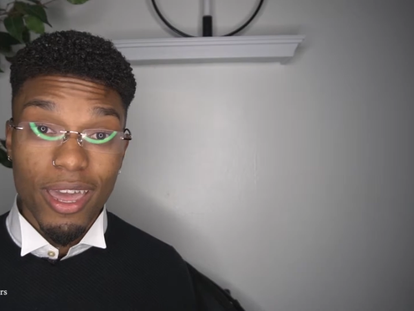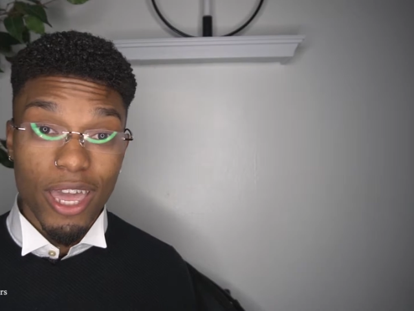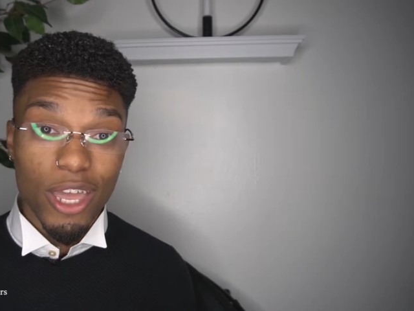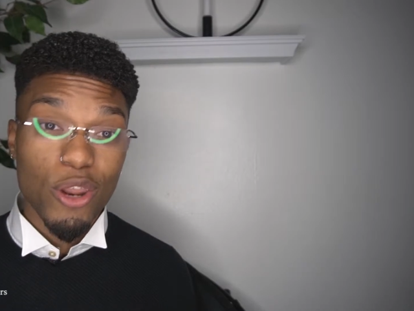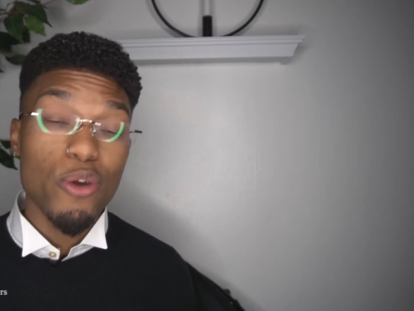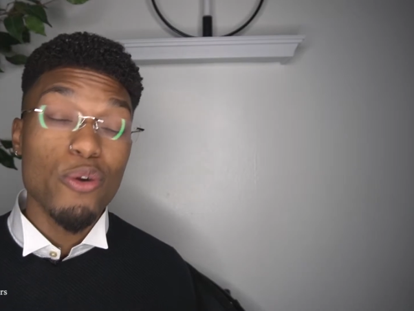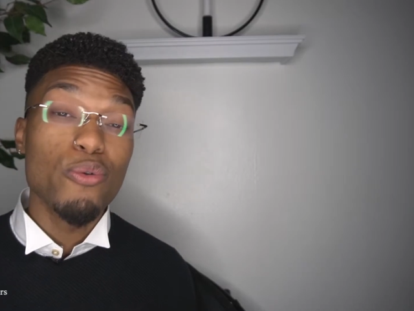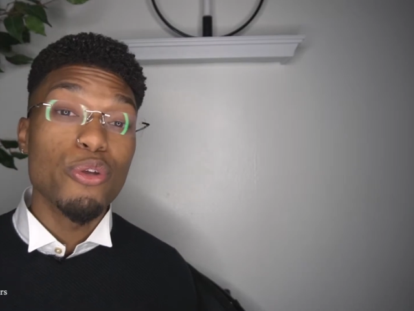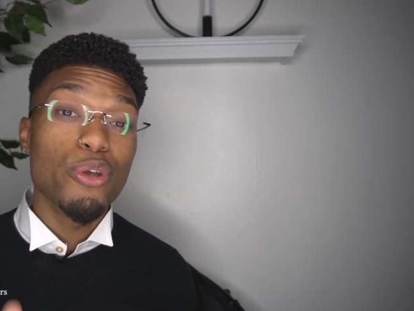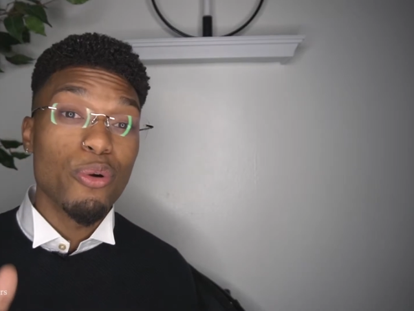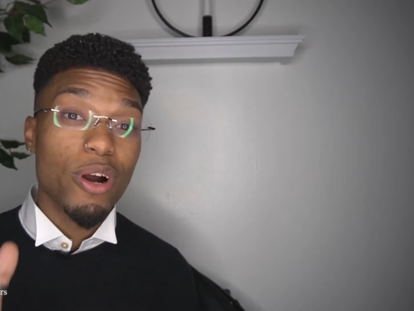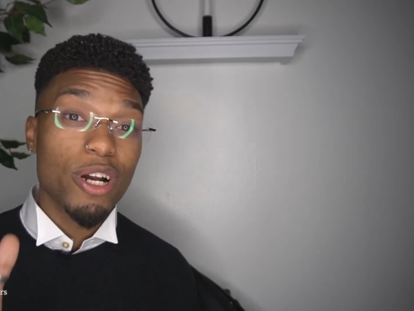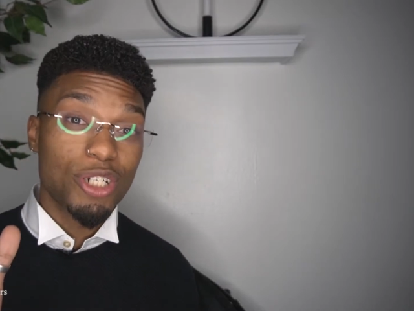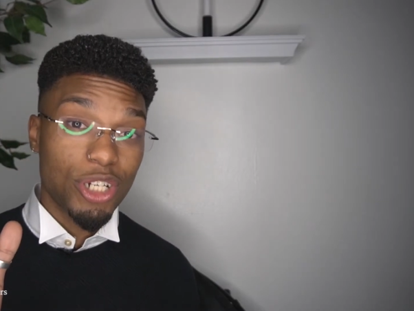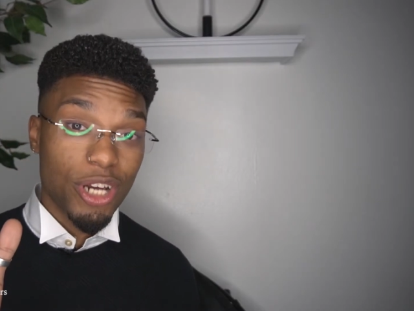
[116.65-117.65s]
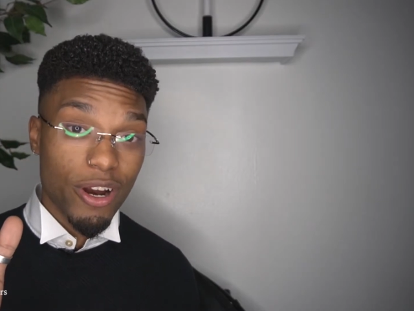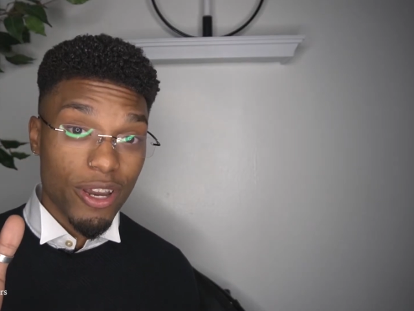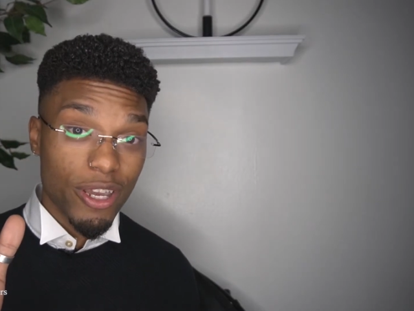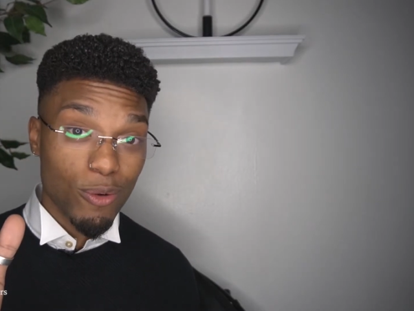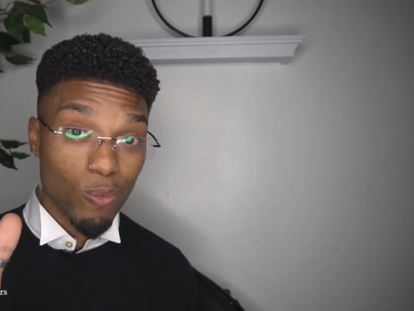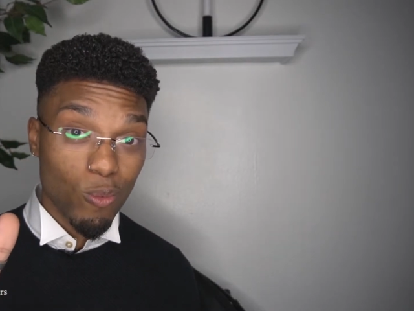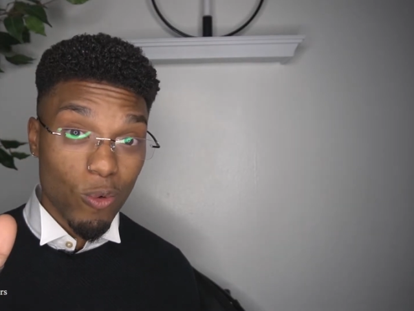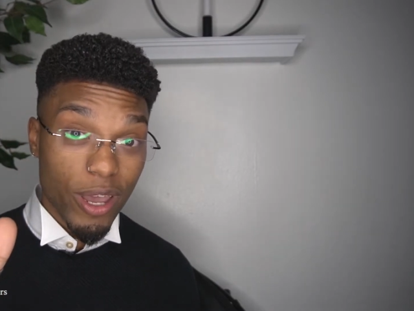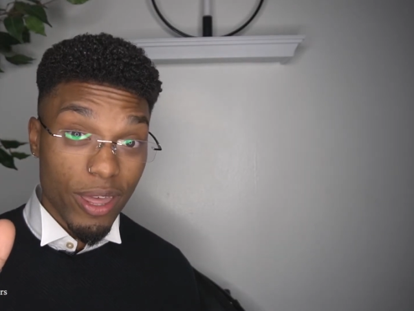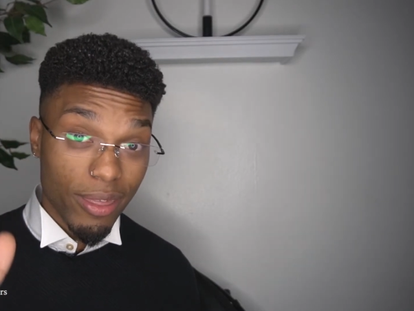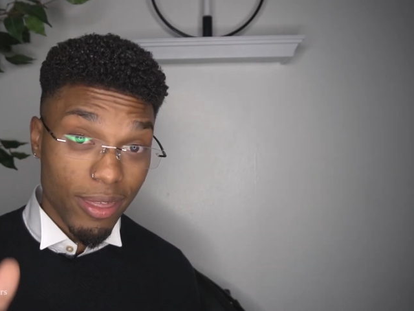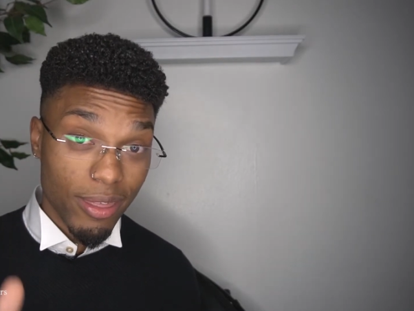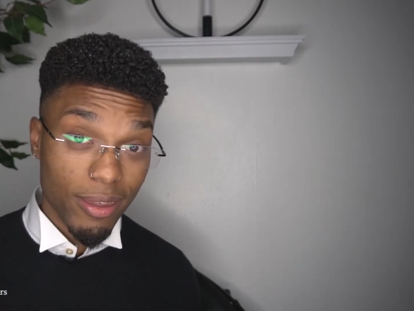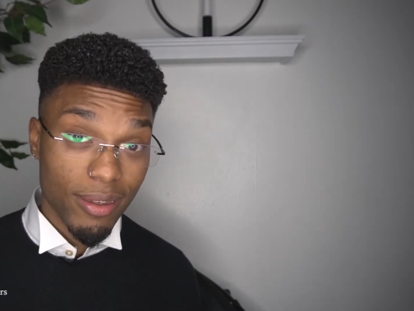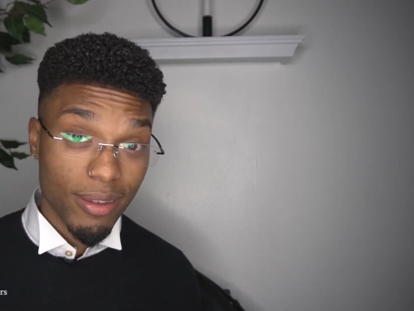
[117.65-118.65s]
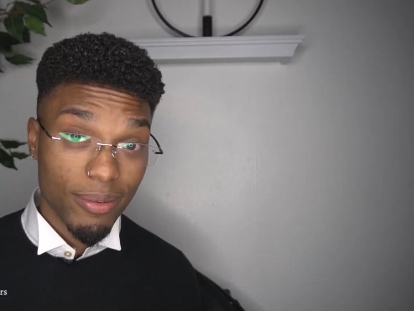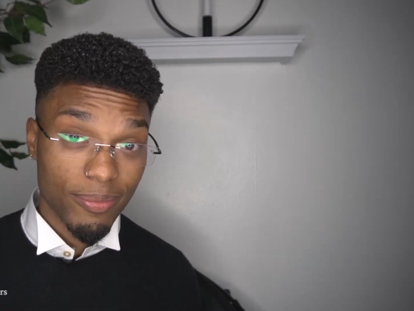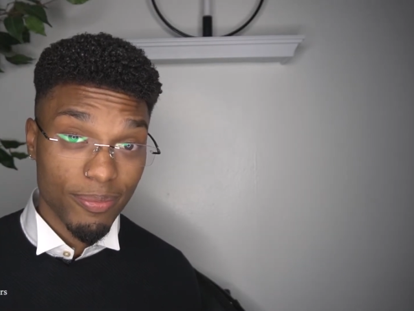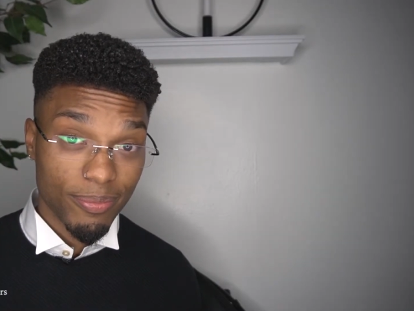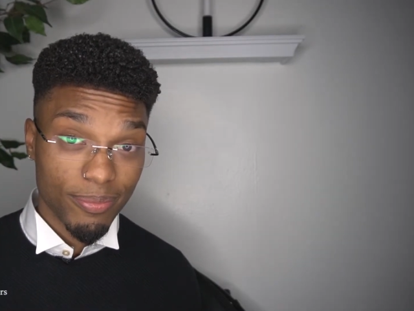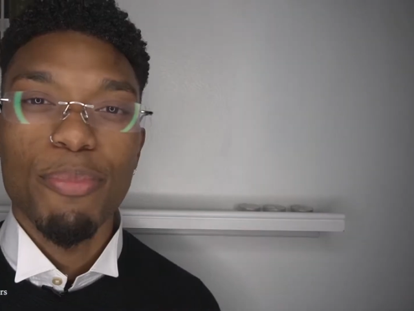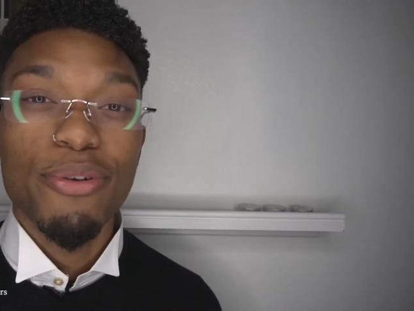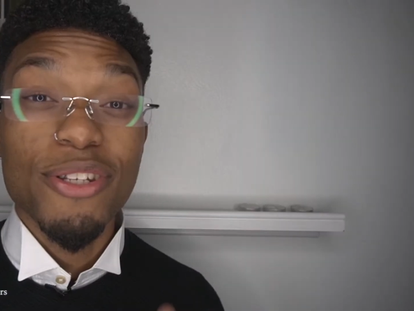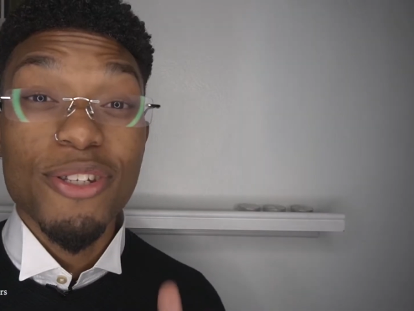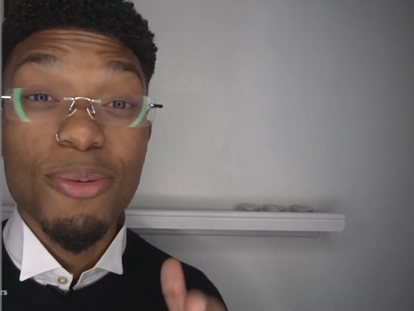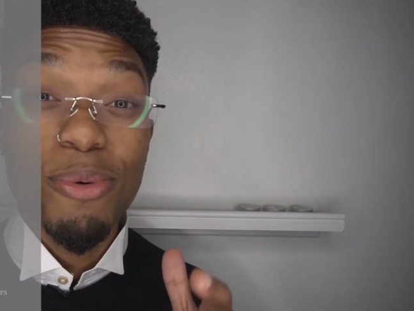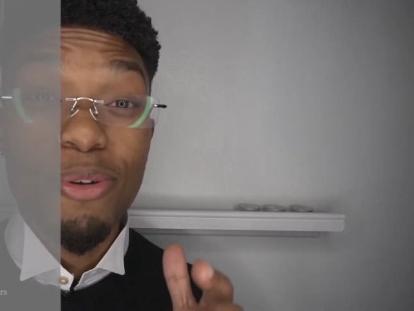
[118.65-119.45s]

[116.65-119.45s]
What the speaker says: and who you are sharing it with. Principle